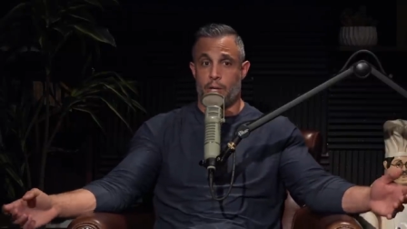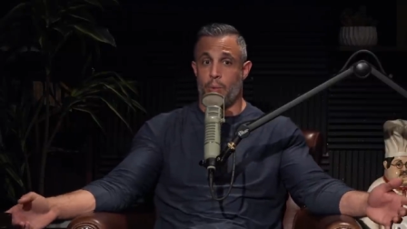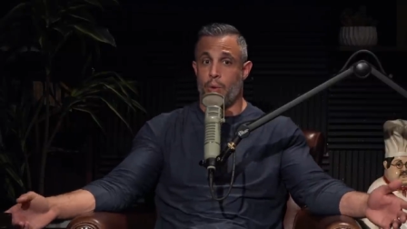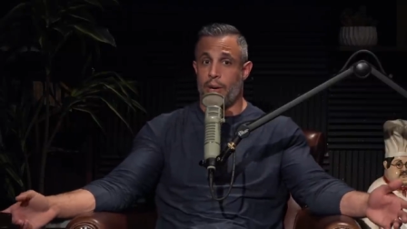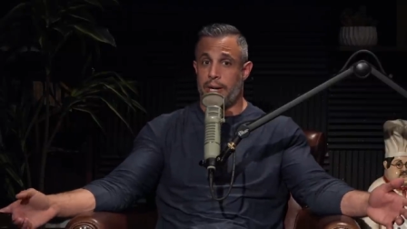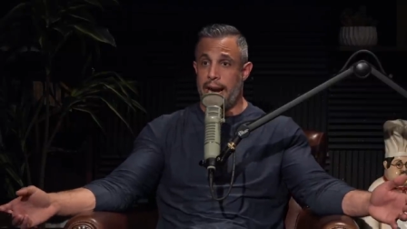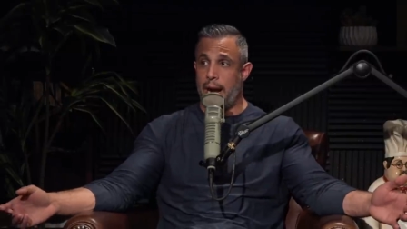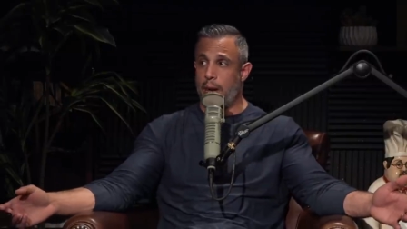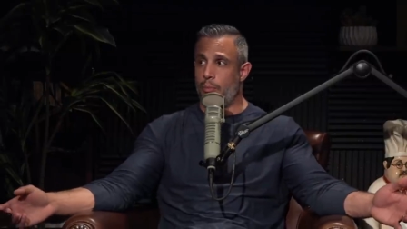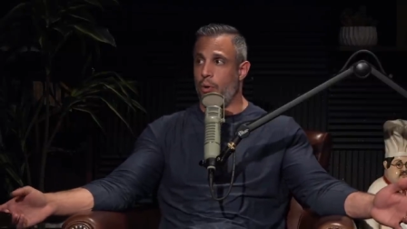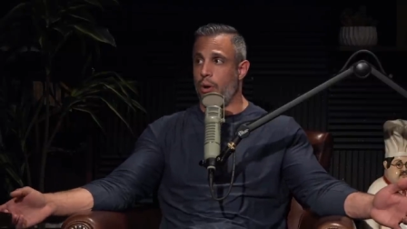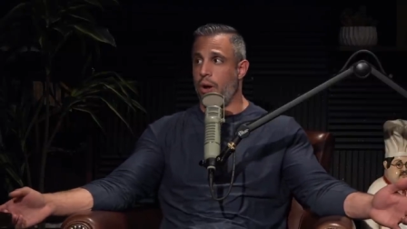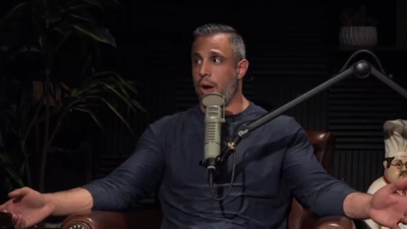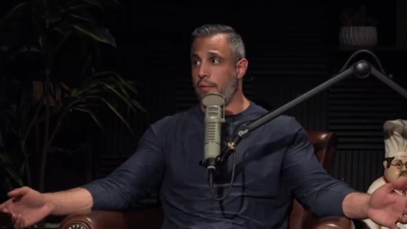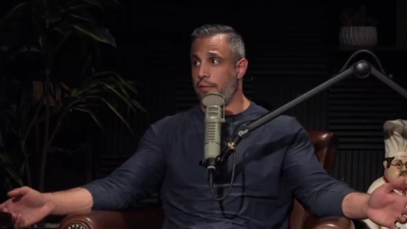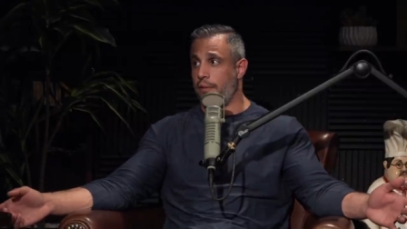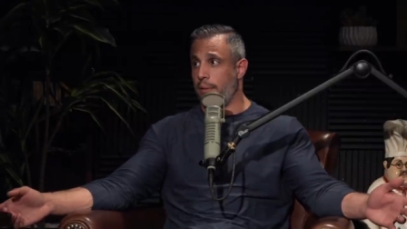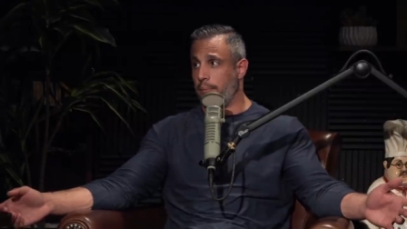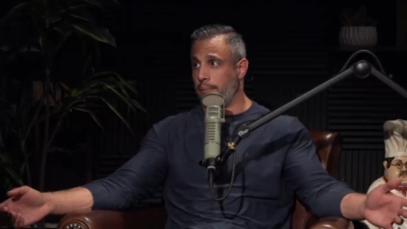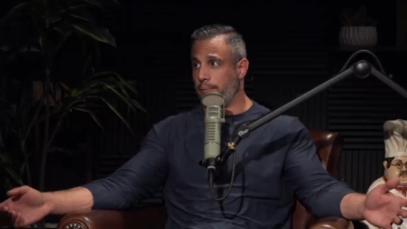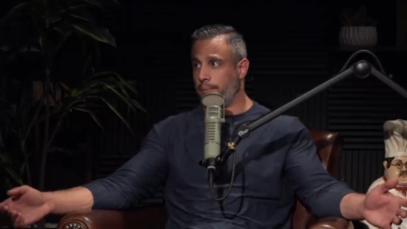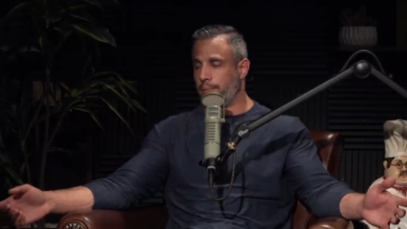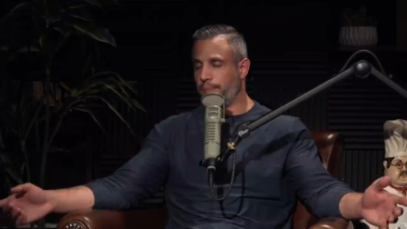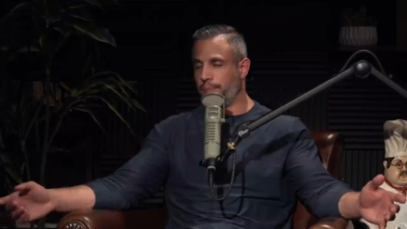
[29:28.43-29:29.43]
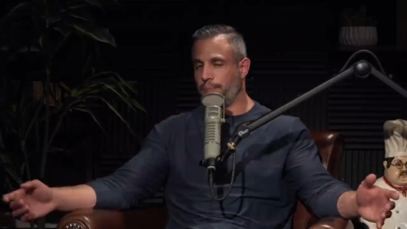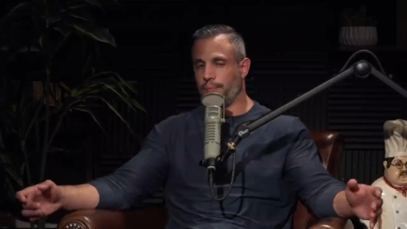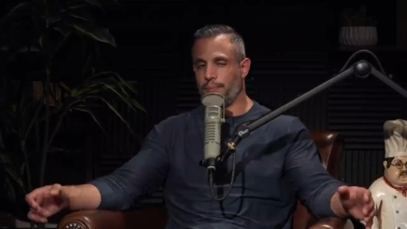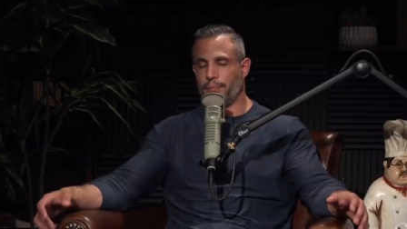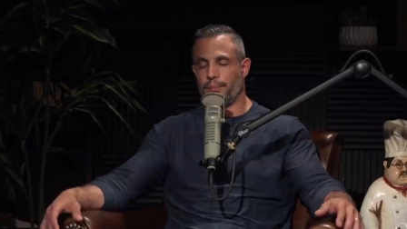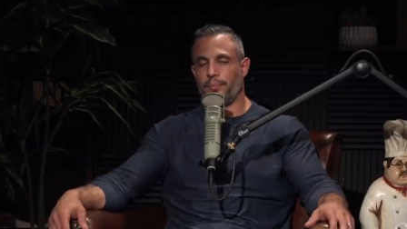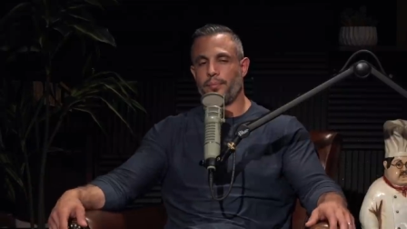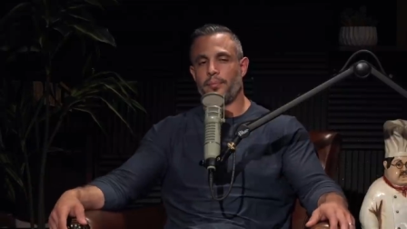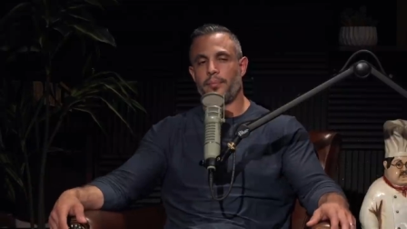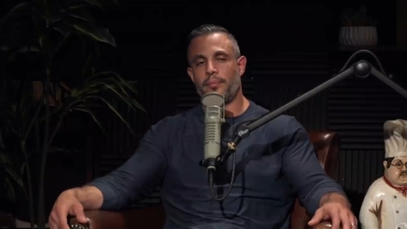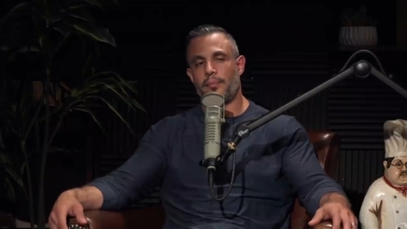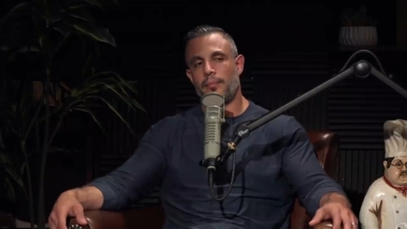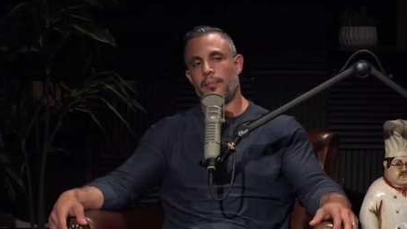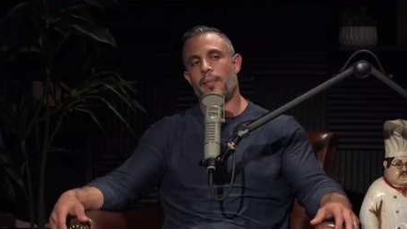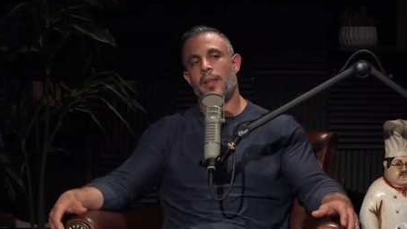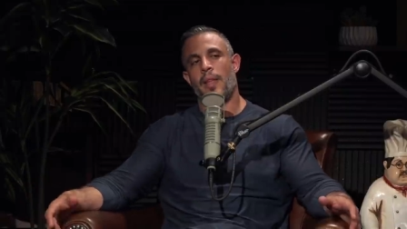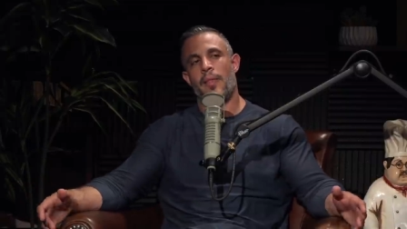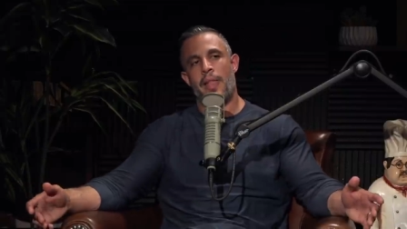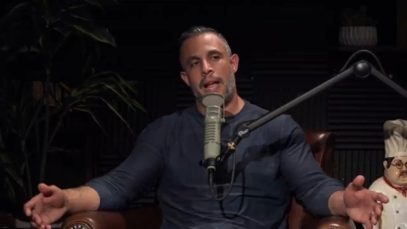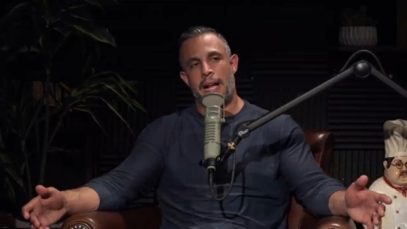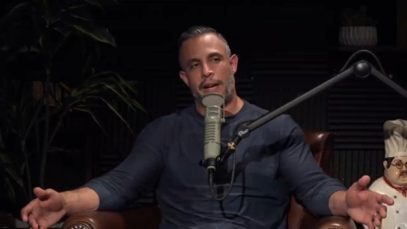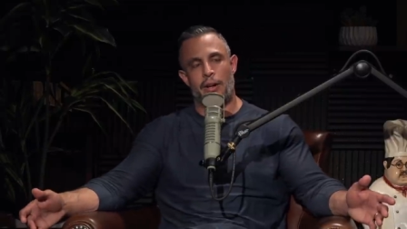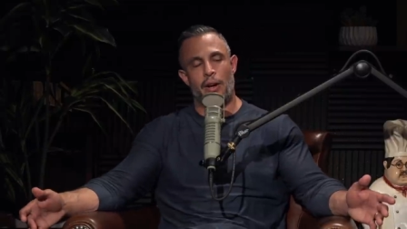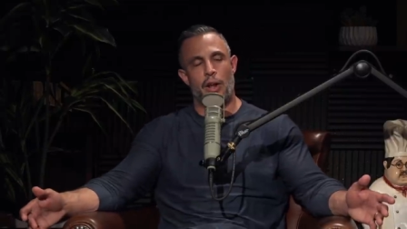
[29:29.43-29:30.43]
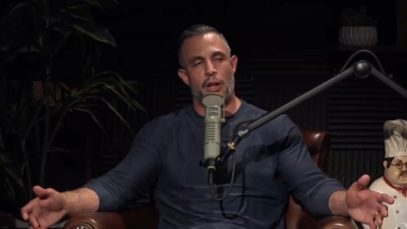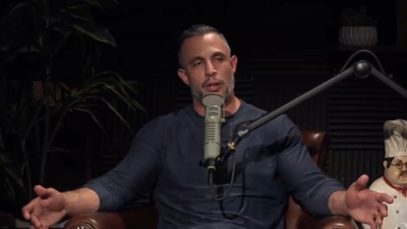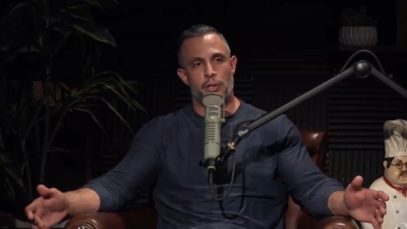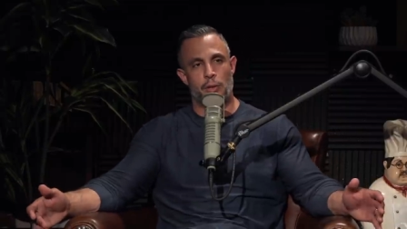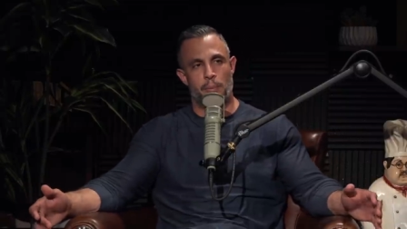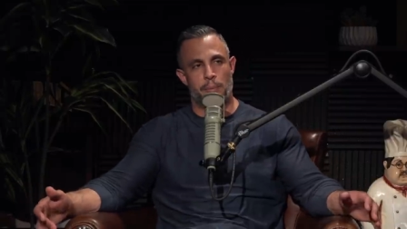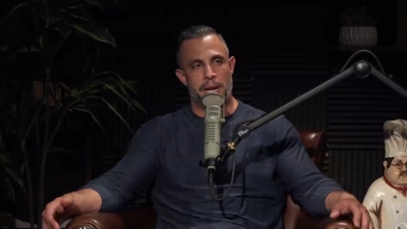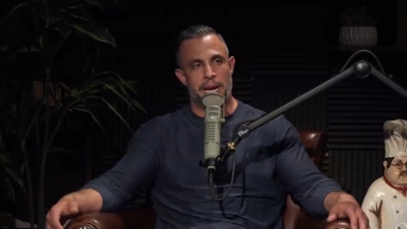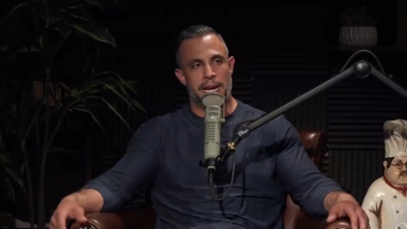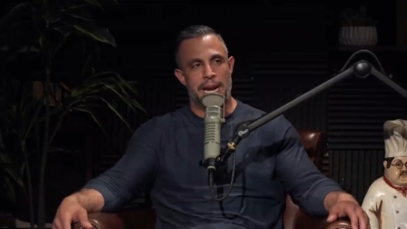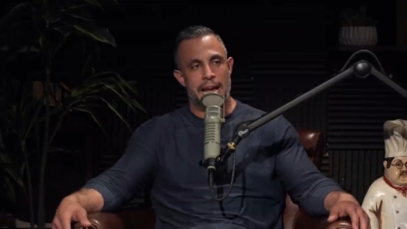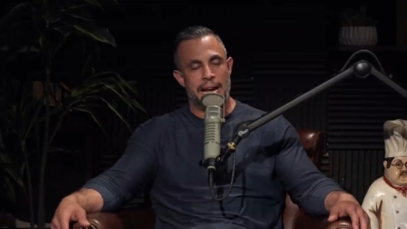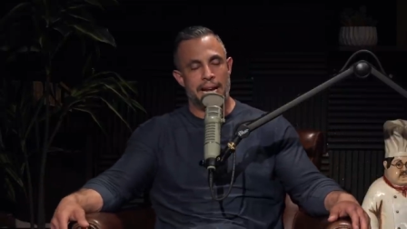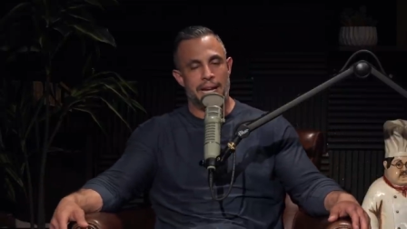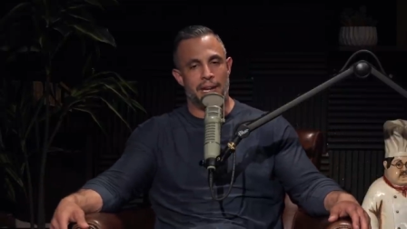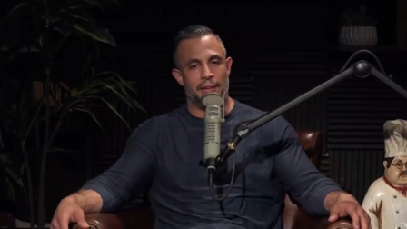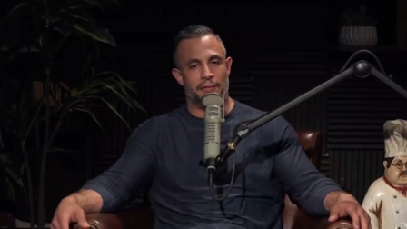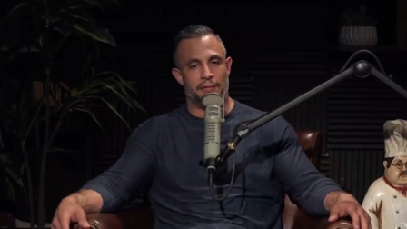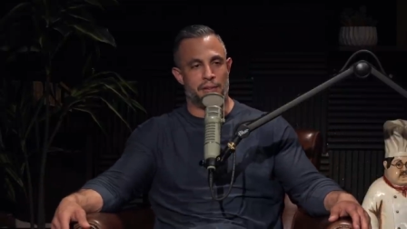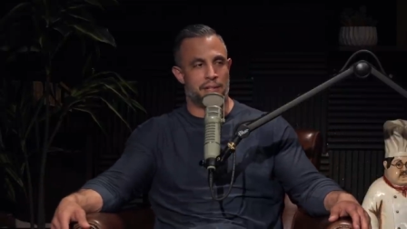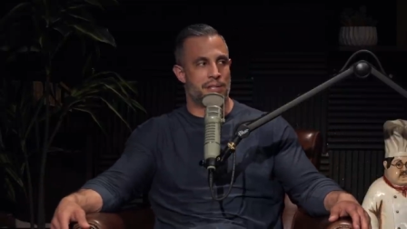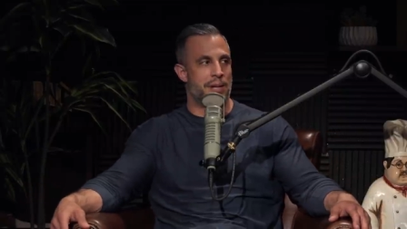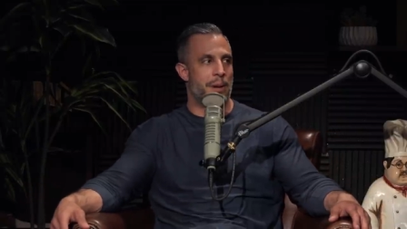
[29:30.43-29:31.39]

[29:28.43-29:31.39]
to work out more often. That can also be a negative for